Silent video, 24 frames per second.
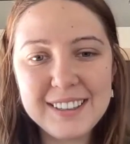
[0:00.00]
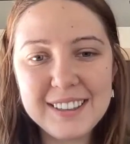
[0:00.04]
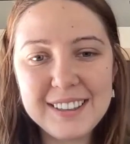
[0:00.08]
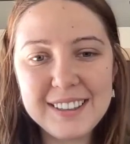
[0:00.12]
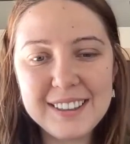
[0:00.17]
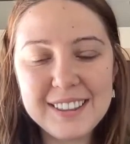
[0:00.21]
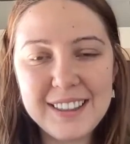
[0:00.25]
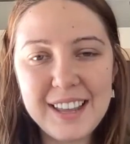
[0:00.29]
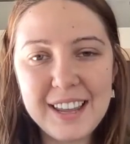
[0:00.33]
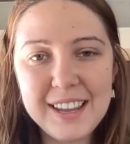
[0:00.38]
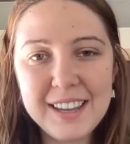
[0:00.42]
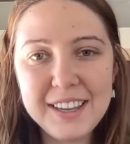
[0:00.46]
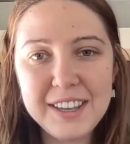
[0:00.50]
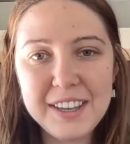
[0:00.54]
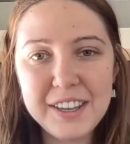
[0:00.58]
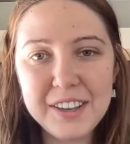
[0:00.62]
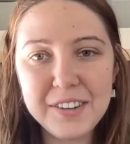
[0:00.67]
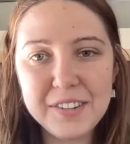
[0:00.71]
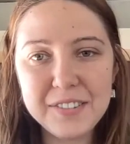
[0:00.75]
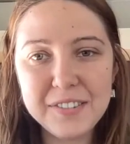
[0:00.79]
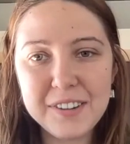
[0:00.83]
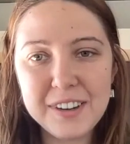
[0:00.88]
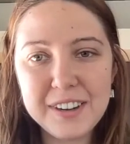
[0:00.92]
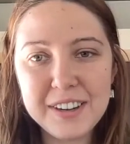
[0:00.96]
Thank
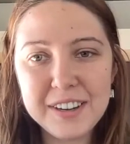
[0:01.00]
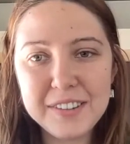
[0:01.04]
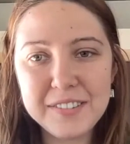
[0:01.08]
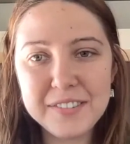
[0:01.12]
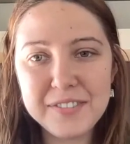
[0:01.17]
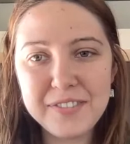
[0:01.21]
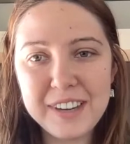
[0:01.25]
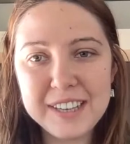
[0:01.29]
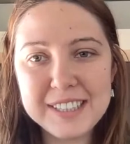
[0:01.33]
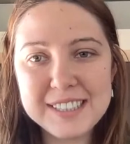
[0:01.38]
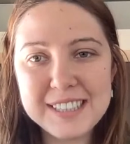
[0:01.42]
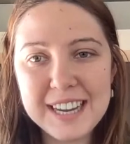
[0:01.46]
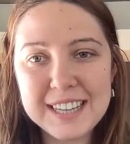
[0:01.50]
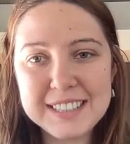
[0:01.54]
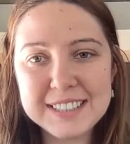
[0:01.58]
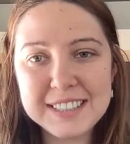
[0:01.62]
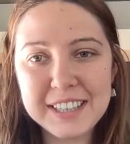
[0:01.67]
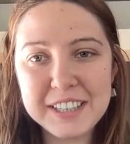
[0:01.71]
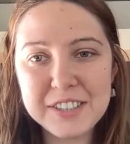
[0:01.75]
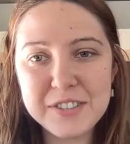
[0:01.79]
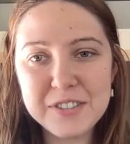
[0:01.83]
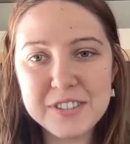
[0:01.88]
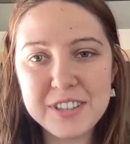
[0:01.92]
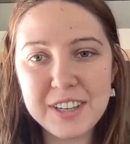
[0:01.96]
you. What a fantastic
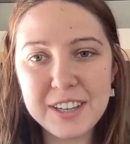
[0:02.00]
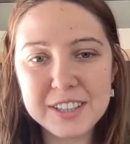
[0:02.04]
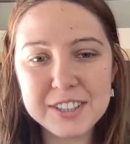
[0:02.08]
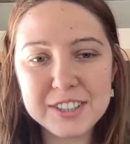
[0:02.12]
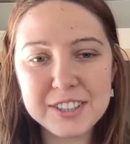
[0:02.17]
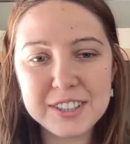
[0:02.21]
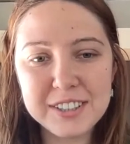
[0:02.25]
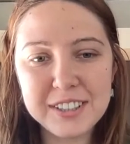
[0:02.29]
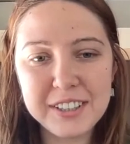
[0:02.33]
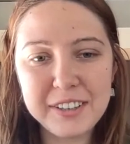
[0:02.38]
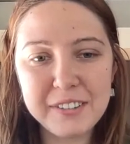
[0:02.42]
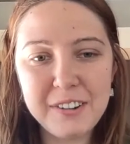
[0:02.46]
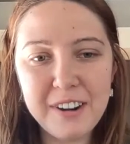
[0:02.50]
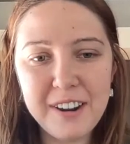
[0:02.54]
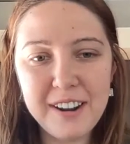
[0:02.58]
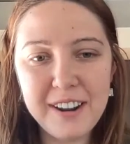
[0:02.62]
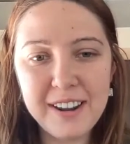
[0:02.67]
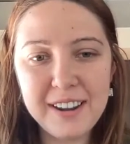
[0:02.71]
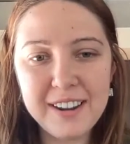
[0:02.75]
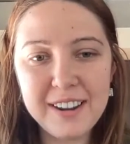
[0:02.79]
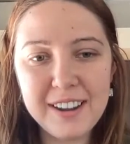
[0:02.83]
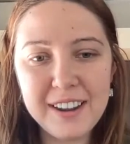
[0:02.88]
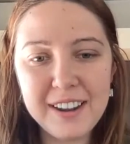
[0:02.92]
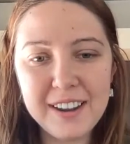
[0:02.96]
introduction,
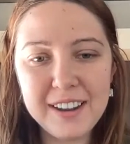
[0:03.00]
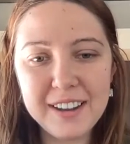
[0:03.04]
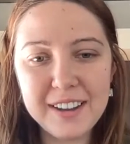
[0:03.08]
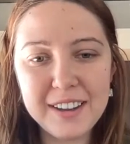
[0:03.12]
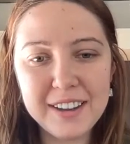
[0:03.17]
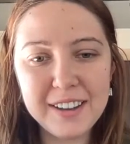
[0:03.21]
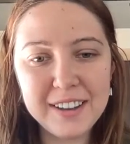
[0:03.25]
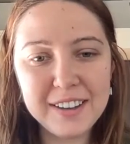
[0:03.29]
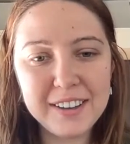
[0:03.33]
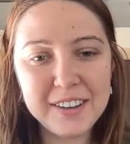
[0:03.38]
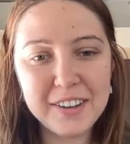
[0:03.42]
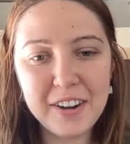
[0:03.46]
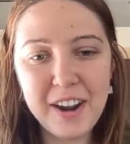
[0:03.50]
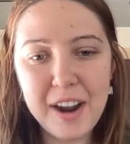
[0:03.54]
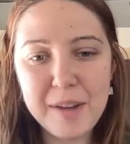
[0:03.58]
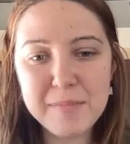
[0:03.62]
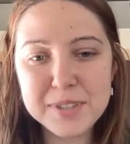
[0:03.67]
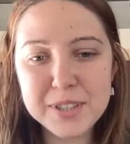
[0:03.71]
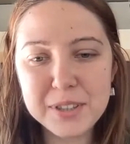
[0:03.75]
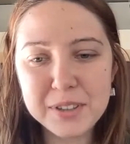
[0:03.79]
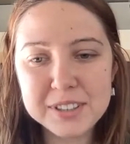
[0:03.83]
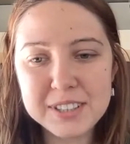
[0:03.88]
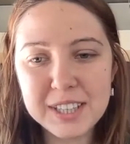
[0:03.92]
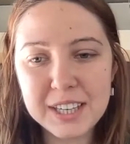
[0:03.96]
Leroy. I'm
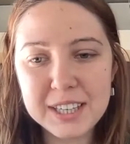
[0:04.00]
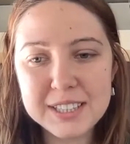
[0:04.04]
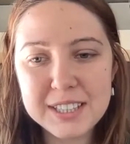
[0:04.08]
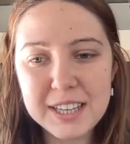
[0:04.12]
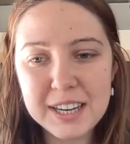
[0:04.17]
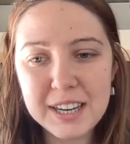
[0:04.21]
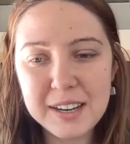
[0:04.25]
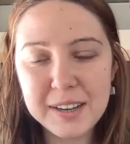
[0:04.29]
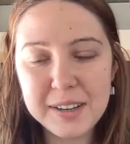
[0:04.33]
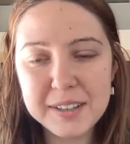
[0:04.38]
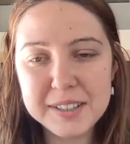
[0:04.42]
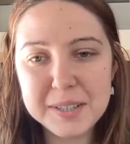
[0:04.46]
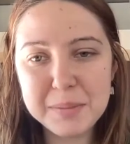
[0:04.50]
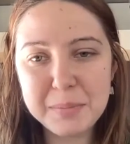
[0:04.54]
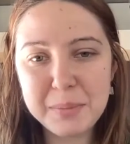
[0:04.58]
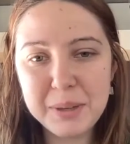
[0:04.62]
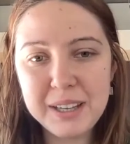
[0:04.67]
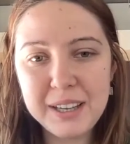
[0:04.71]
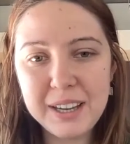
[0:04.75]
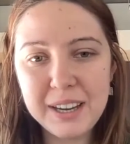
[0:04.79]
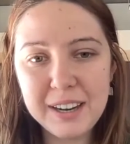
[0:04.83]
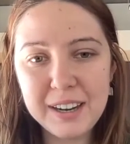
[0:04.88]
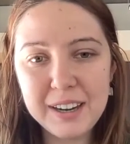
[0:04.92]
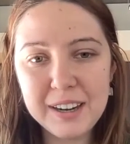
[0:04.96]
so excited to be
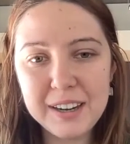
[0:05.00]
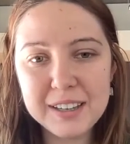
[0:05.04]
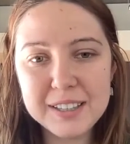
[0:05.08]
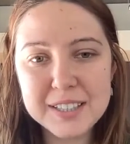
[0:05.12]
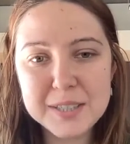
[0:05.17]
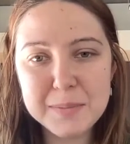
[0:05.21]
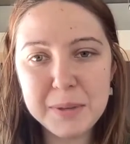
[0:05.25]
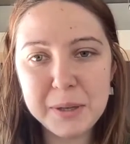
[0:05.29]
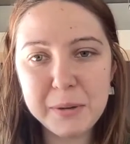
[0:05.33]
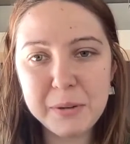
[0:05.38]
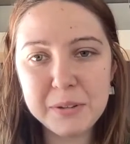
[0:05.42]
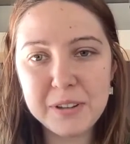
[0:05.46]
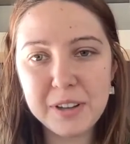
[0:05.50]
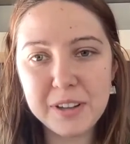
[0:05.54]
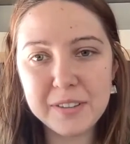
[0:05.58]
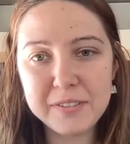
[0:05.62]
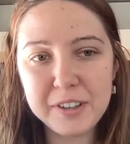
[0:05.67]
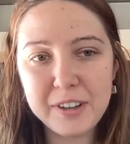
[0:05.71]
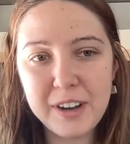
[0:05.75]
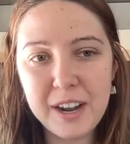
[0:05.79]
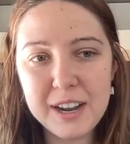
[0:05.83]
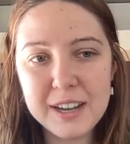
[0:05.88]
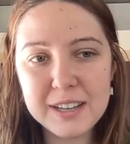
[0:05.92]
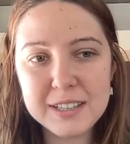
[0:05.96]
here and speak with all of you
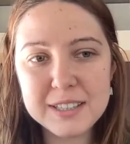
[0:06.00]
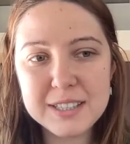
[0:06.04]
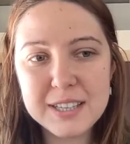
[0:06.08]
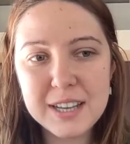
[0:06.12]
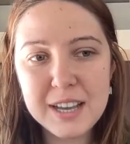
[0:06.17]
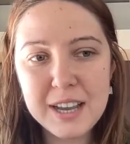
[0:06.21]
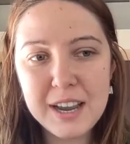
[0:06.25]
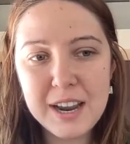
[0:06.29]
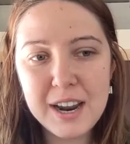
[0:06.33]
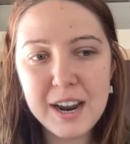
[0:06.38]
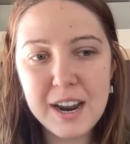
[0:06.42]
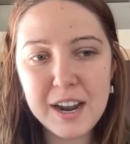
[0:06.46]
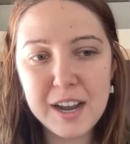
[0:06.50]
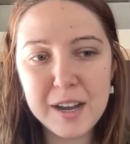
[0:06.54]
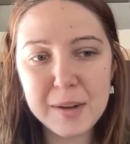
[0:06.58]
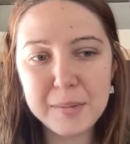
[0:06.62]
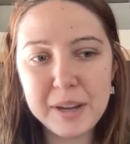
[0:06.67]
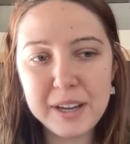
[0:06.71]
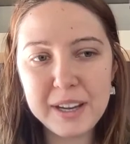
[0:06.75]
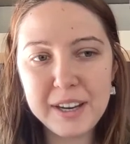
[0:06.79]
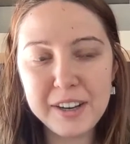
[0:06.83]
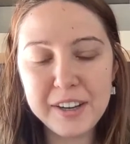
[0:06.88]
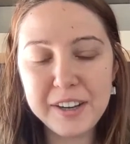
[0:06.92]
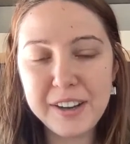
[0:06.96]
guys.
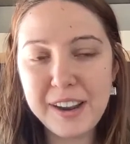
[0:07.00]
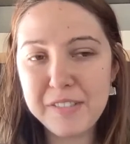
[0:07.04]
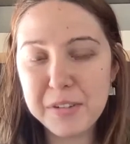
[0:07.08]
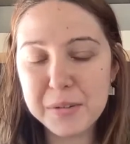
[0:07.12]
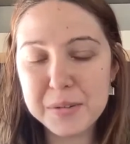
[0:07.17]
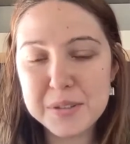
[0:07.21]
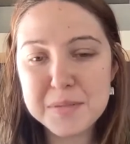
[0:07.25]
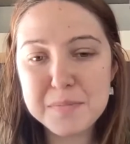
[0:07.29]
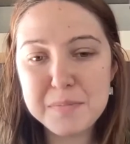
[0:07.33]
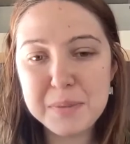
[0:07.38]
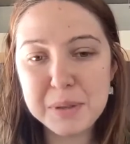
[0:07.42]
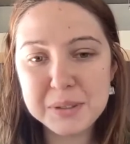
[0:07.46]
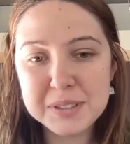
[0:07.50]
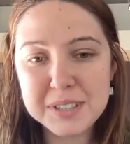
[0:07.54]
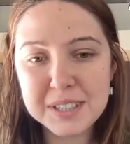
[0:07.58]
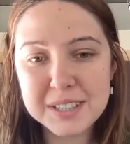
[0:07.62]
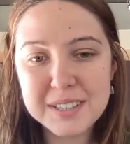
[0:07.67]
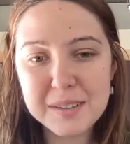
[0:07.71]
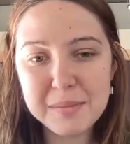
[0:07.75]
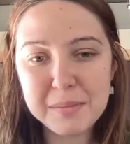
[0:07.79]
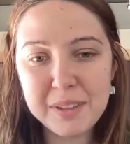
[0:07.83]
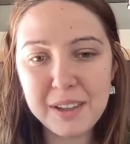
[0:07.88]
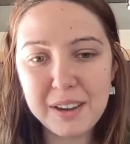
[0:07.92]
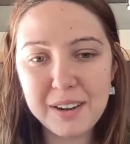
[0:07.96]
I hear everyone's building
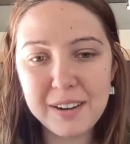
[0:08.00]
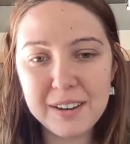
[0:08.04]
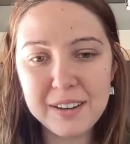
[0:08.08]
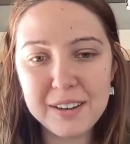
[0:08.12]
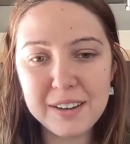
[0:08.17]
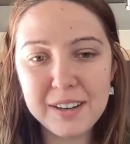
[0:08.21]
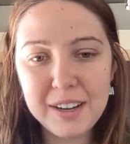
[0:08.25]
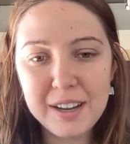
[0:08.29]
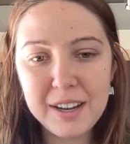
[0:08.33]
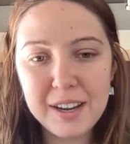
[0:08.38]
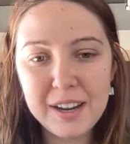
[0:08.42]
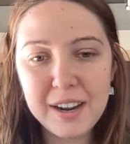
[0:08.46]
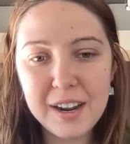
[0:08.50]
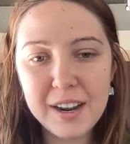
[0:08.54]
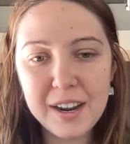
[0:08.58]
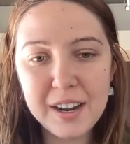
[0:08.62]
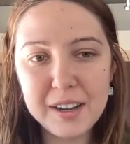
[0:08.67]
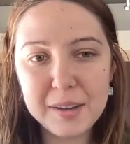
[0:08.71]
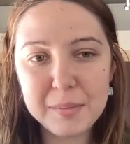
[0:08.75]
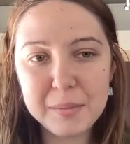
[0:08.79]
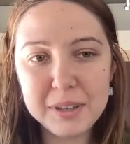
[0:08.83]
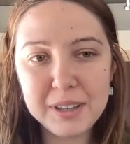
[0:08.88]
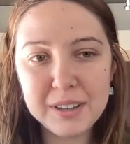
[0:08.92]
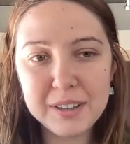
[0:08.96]
something on
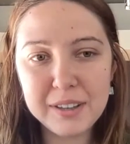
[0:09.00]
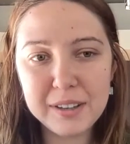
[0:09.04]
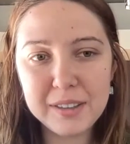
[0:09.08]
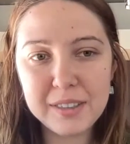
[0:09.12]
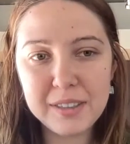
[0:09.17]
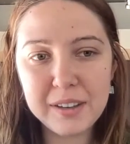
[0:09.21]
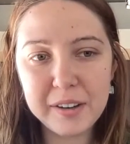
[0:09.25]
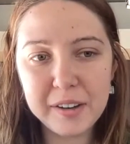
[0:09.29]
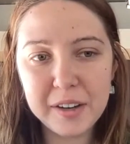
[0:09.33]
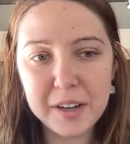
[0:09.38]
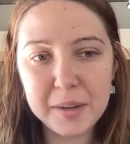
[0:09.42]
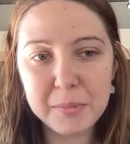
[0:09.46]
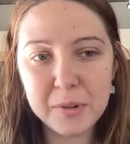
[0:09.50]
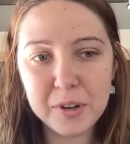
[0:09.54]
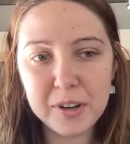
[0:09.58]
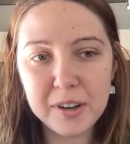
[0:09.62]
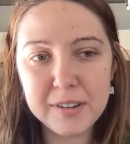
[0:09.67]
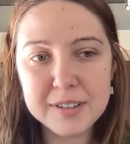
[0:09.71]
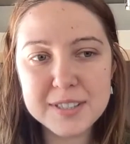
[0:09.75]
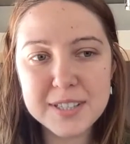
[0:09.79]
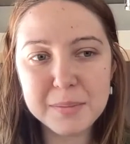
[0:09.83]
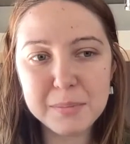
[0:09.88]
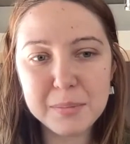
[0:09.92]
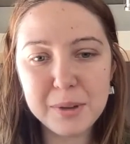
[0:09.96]
either Ethereum
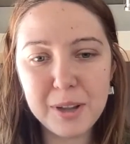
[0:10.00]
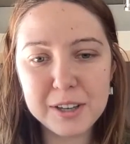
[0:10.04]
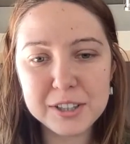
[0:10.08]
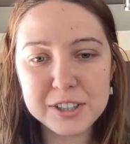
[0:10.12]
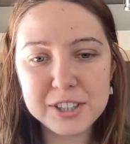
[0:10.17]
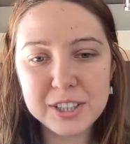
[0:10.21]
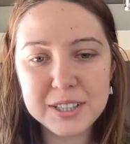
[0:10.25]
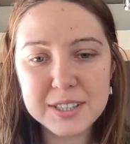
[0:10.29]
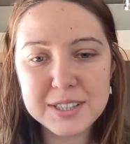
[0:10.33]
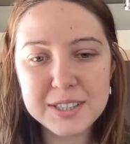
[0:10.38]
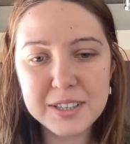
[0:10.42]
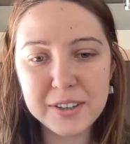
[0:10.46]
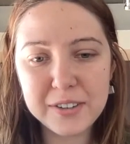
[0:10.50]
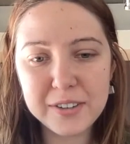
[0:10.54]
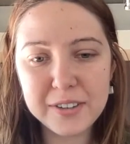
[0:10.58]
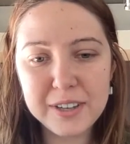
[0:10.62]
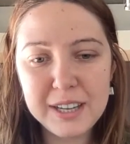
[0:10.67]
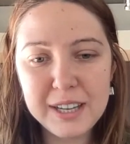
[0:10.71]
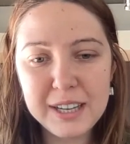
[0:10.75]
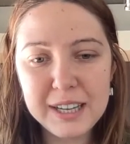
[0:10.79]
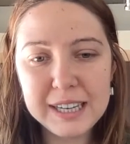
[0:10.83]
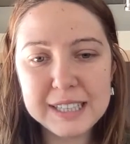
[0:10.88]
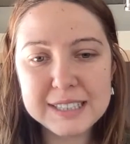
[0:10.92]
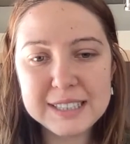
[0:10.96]
or some blockchain. So
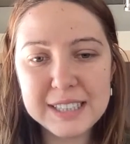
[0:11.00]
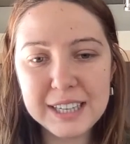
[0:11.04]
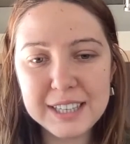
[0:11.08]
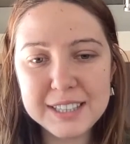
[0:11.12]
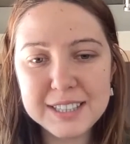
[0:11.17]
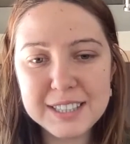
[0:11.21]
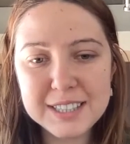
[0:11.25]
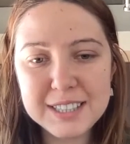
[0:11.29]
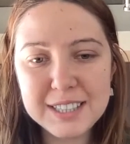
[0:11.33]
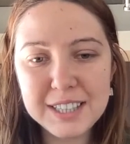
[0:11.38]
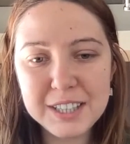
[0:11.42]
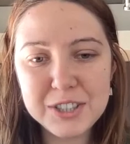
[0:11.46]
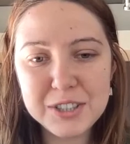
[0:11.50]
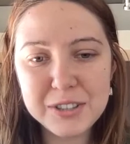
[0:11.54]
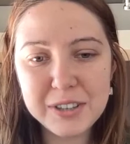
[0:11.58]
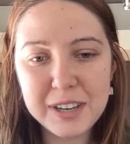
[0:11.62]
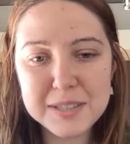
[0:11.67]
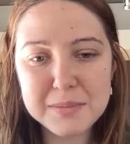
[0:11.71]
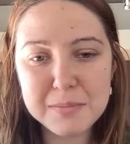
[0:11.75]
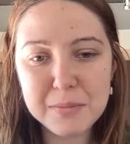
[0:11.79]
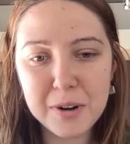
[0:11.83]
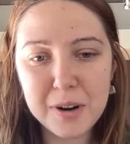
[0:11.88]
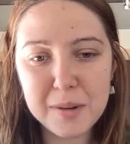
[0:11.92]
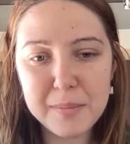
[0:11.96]
excited to teach you
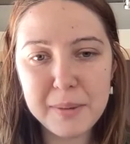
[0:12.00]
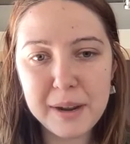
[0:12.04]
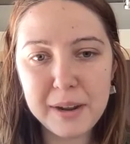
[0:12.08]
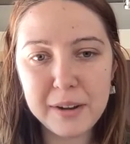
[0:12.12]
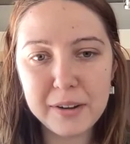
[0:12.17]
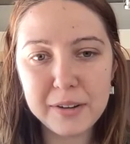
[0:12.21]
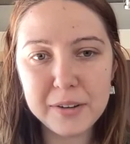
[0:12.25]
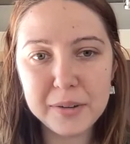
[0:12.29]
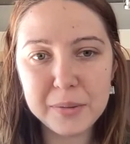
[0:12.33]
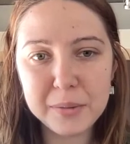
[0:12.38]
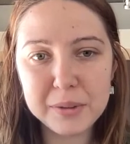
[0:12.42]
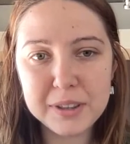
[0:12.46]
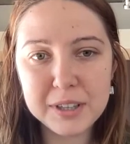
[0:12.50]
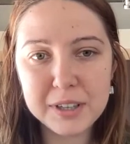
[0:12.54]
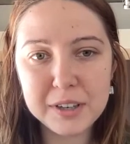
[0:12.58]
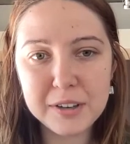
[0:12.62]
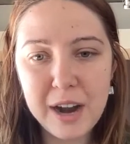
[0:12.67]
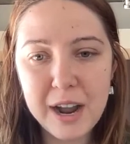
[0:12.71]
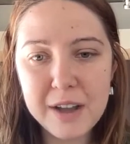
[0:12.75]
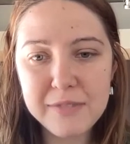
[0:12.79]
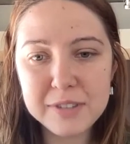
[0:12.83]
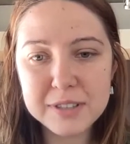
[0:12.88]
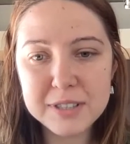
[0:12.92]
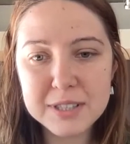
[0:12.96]
guys more about what the
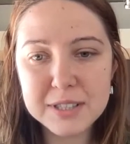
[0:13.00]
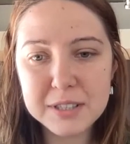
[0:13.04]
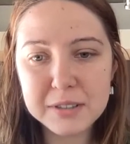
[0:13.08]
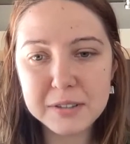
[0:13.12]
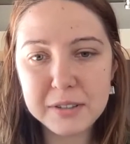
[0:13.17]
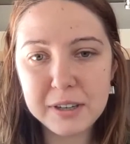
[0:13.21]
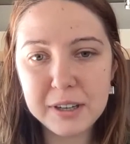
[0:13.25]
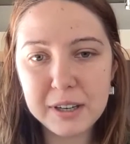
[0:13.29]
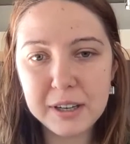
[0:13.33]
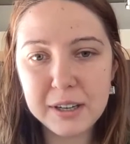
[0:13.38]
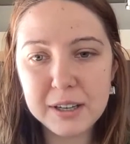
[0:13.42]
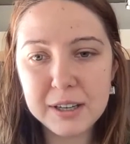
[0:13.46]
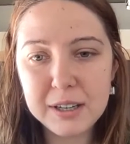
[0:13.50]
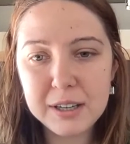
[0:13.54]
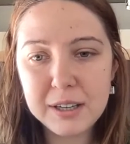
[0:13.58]
Graph is doing.